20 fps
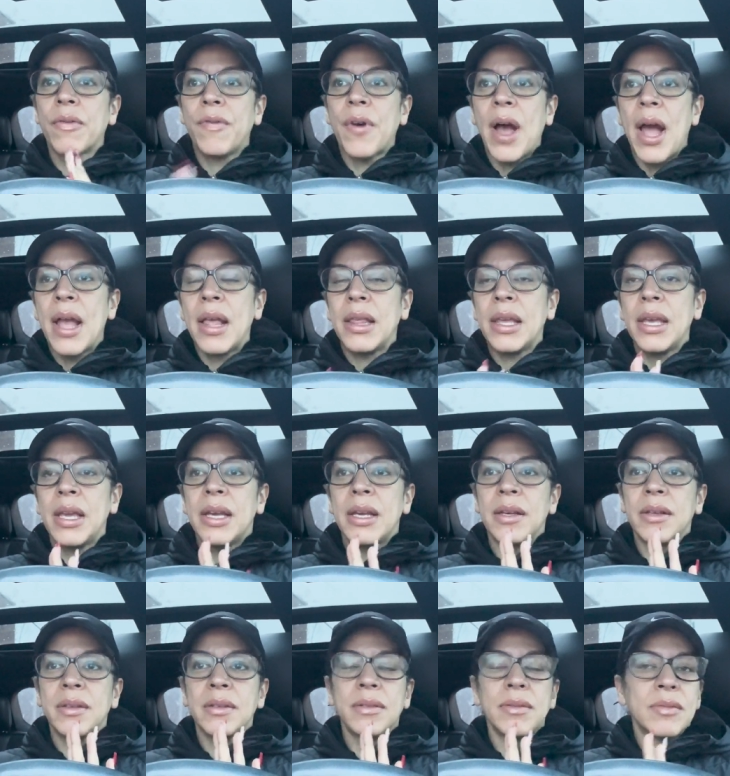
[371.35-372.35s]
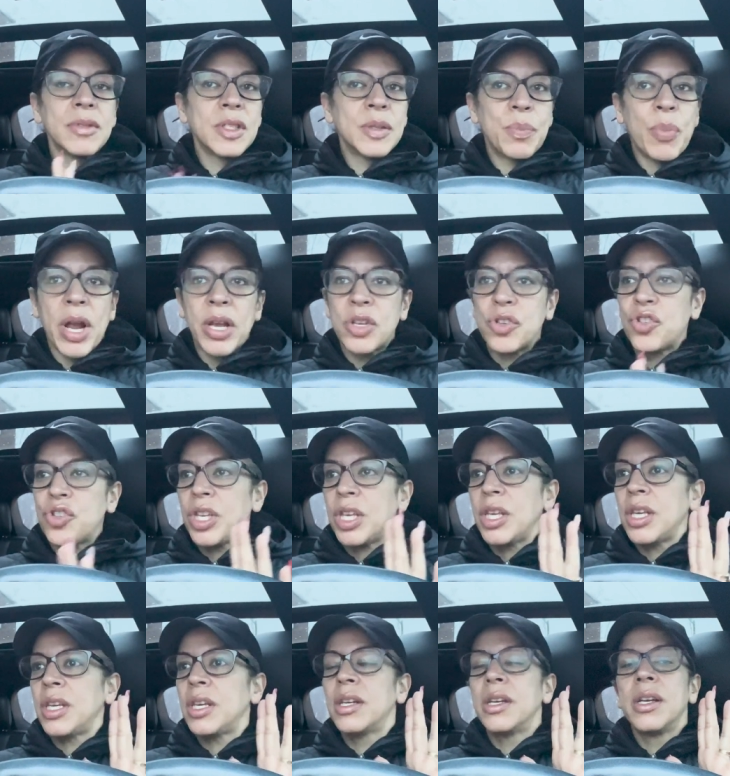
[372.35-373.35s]
filing,
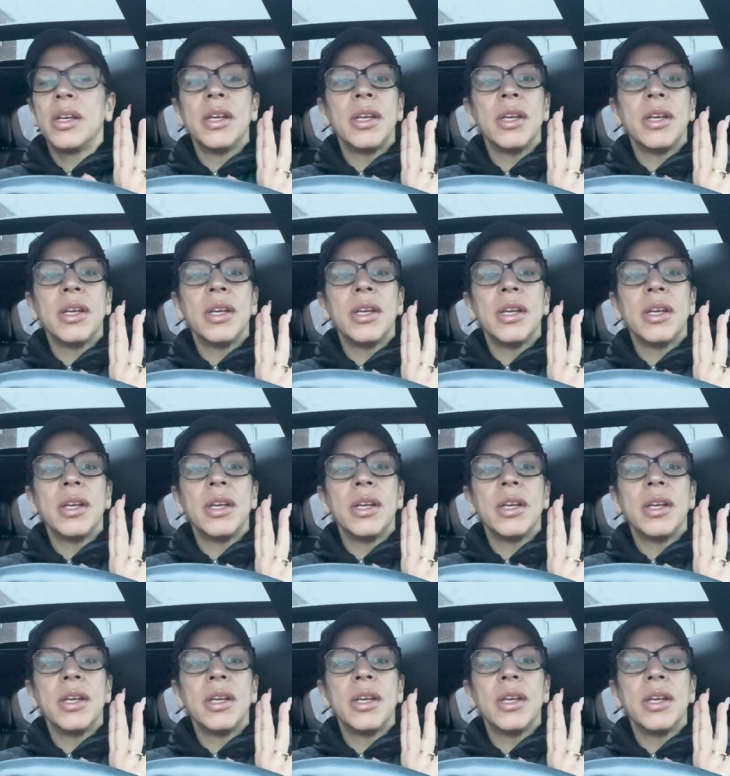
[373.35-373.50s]
spreadsheet,